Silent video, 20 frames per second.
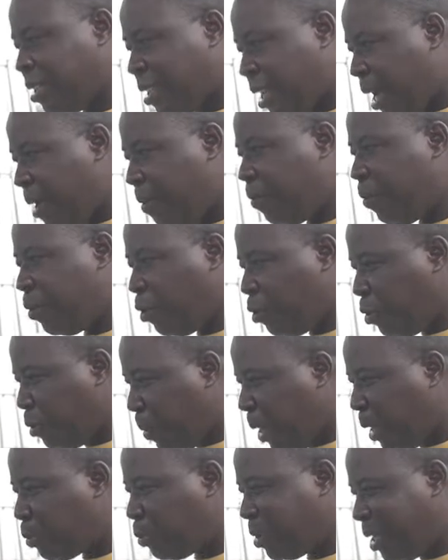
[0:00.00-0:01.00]
time for
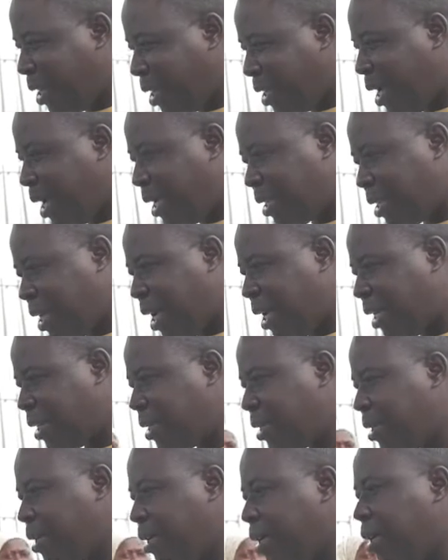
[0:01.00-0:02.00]
Yoruba to take their stand.
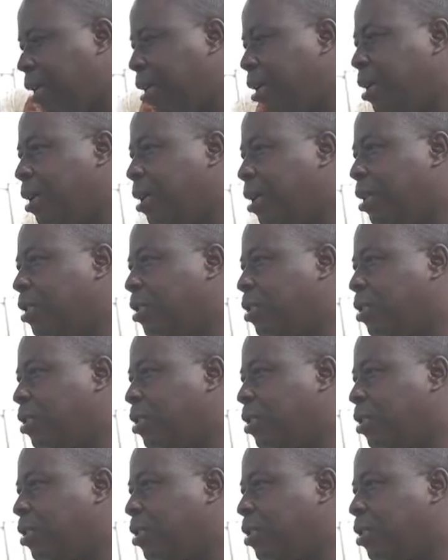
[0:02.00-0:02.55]
It's